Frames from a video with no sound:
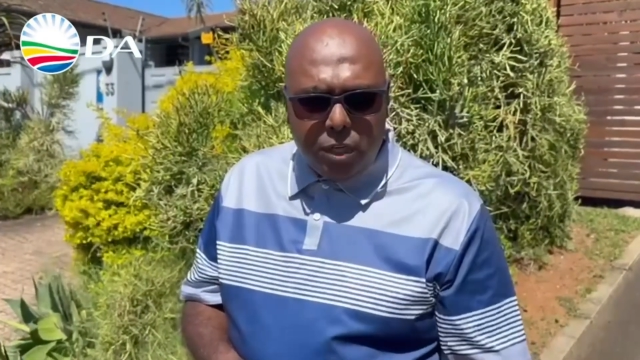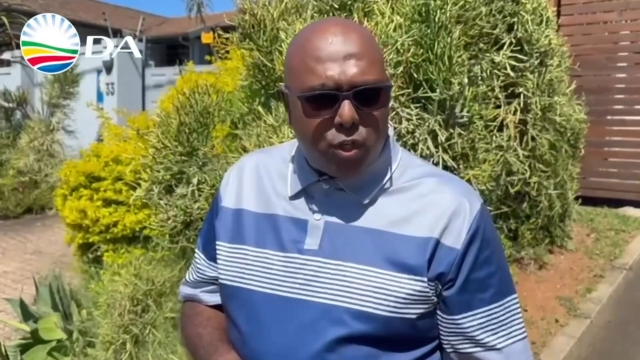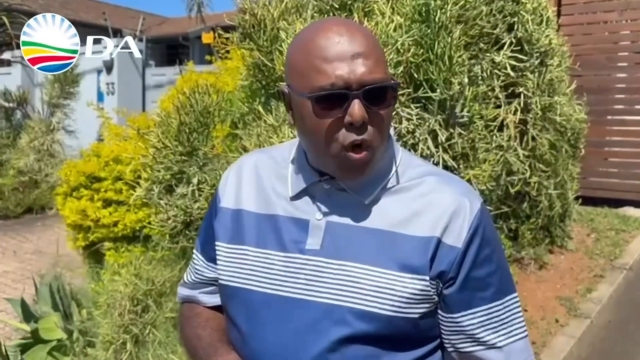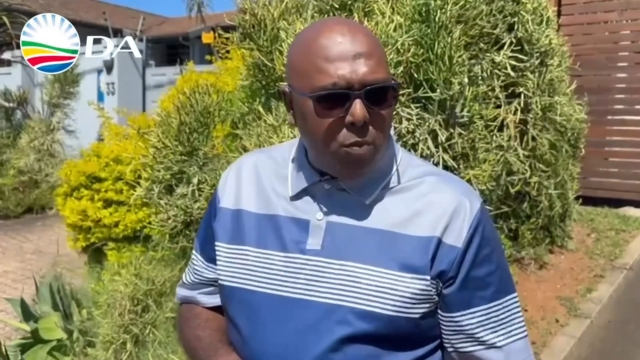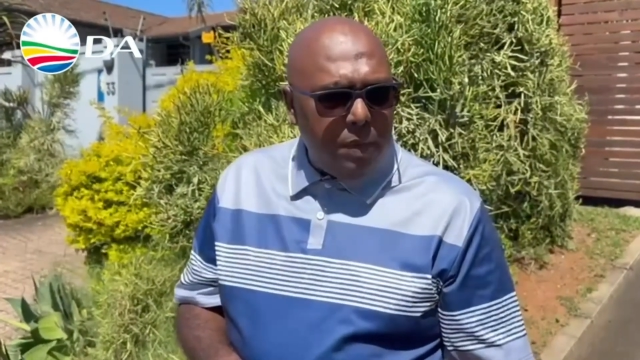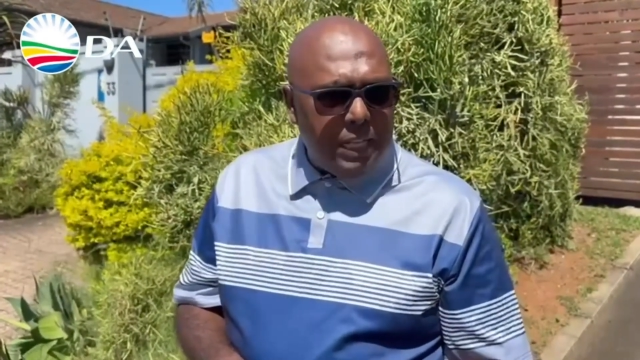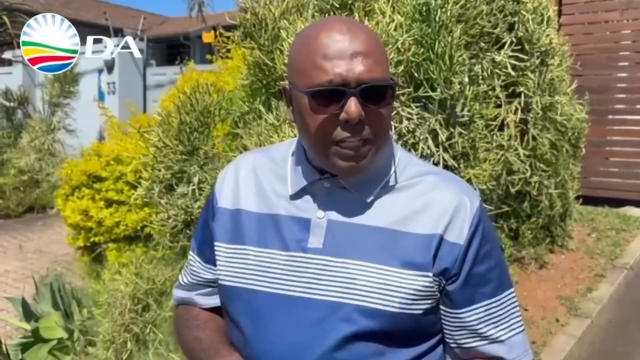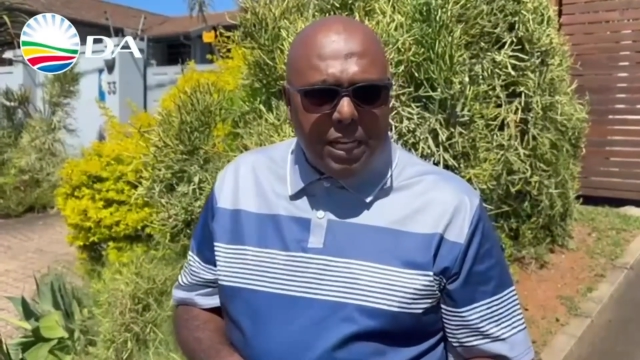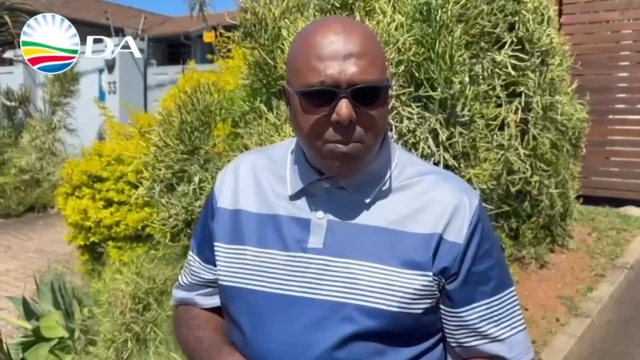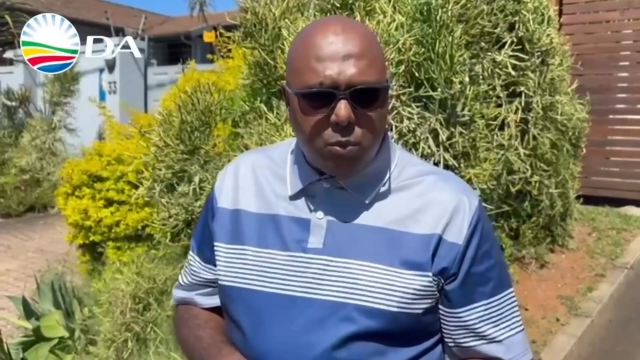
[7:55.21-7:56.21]
assured me the
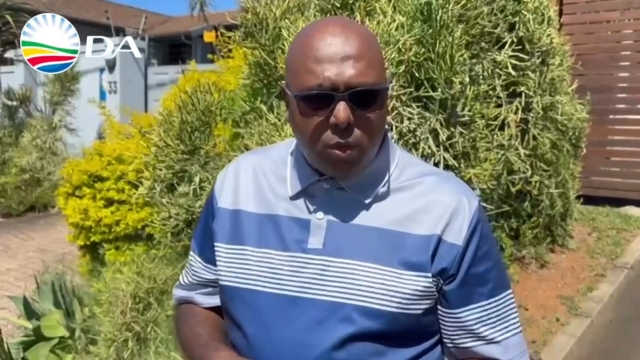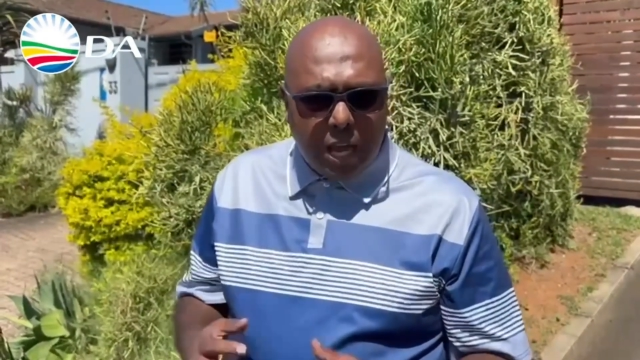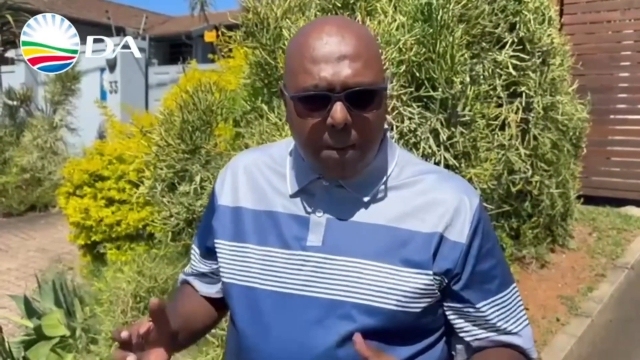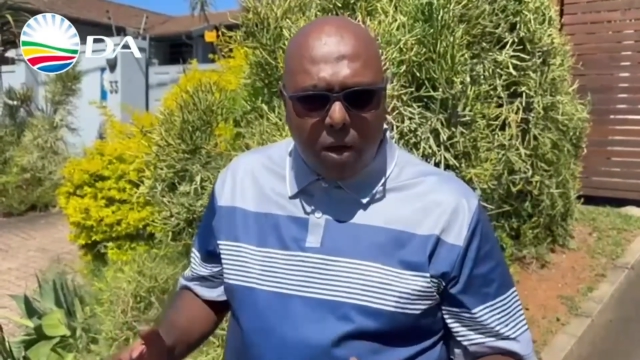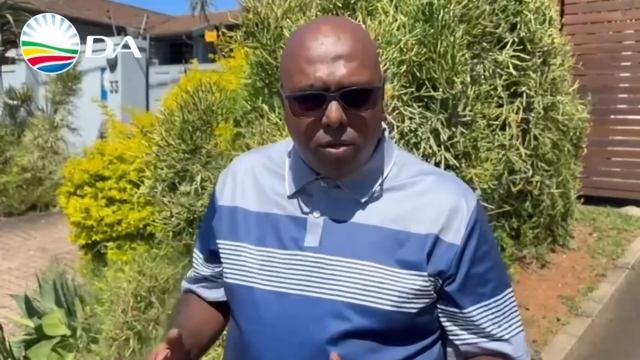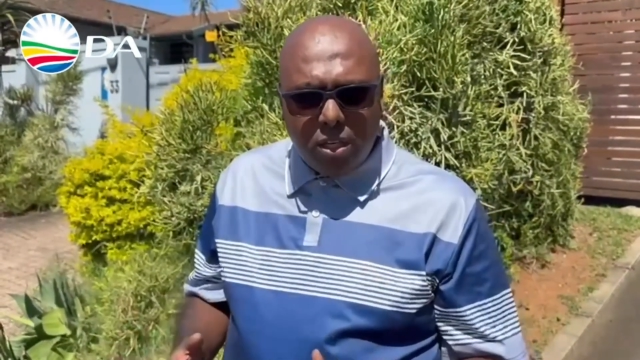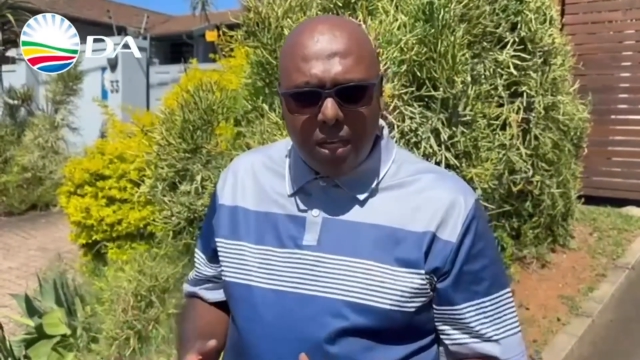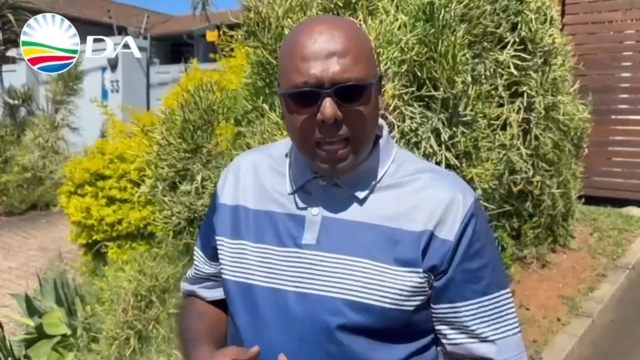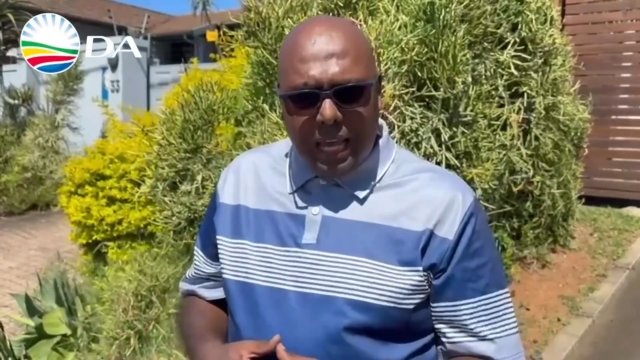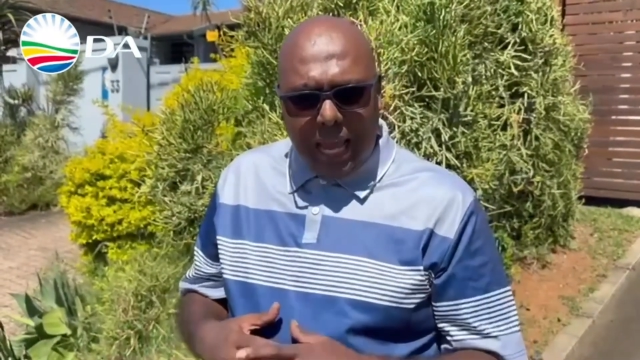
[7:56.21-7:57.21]
teams will come out
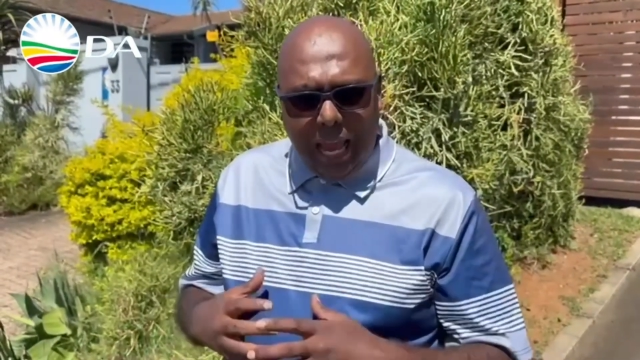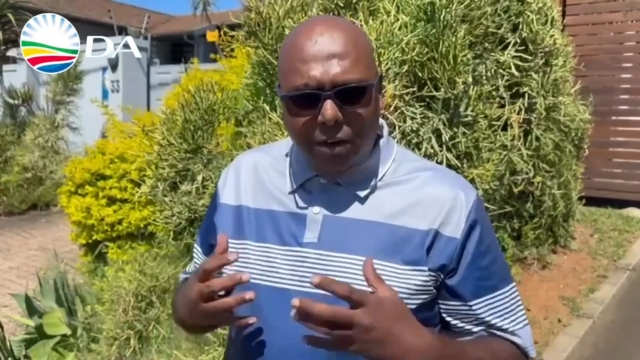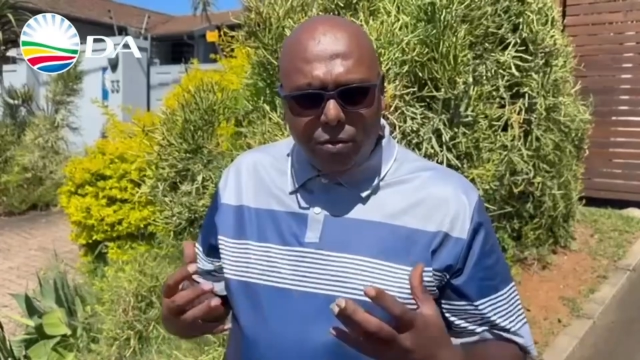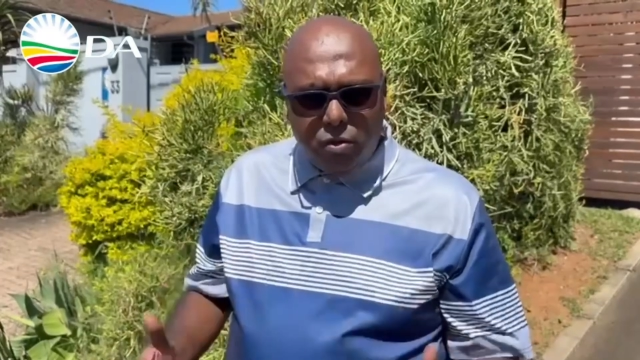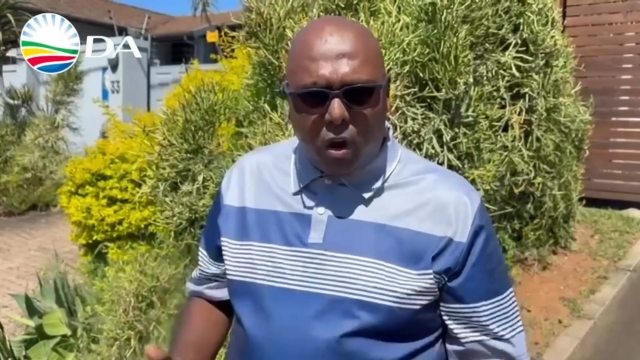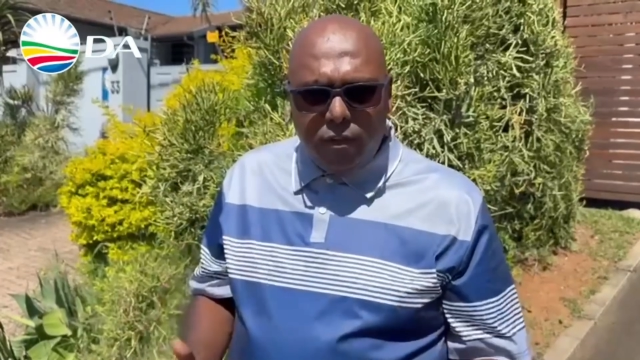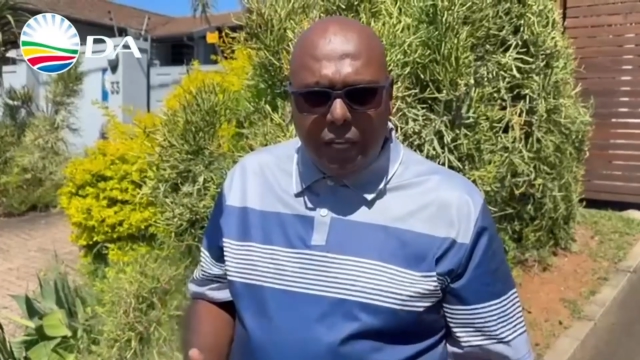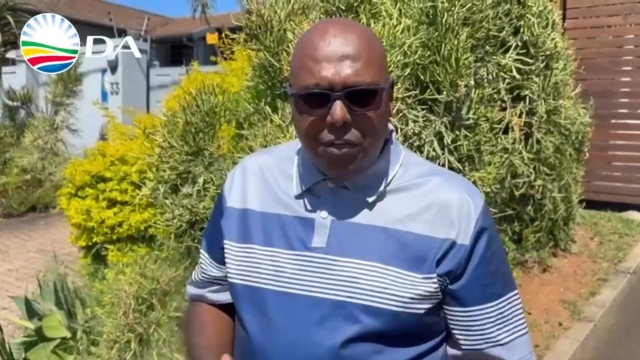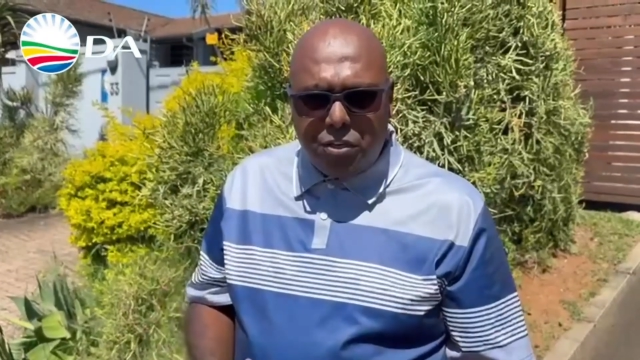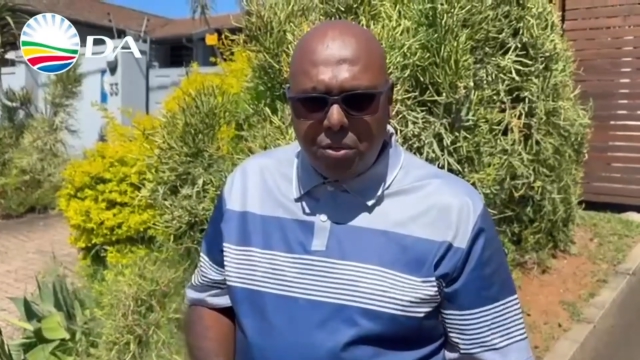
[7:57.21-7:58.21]
and resolve the
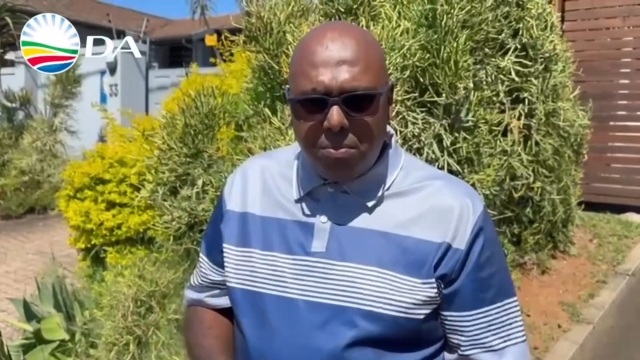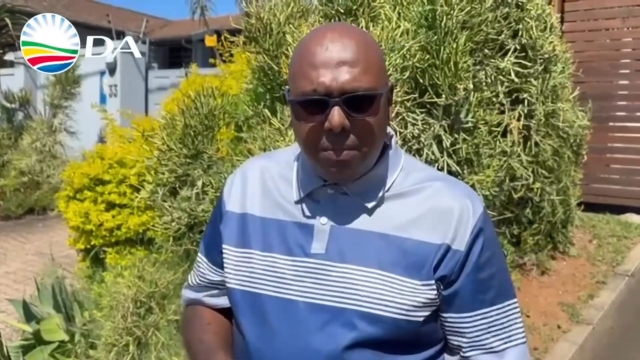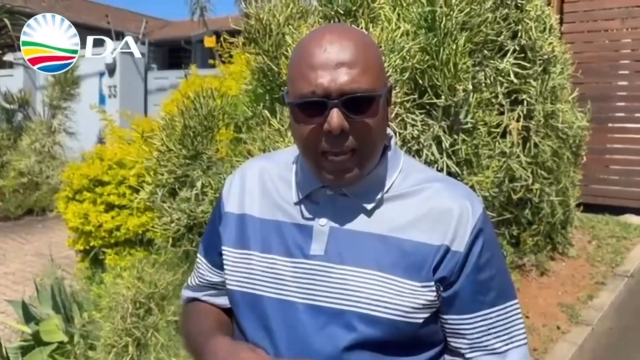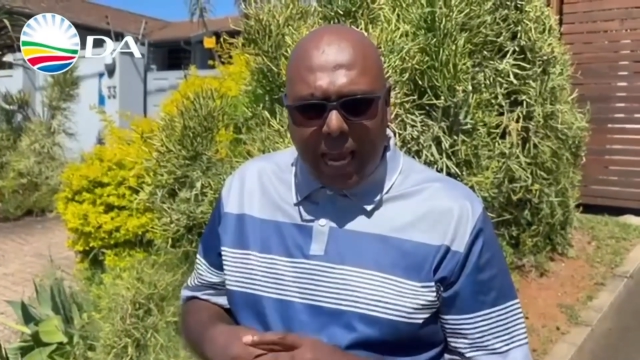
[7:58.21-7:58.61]
issue.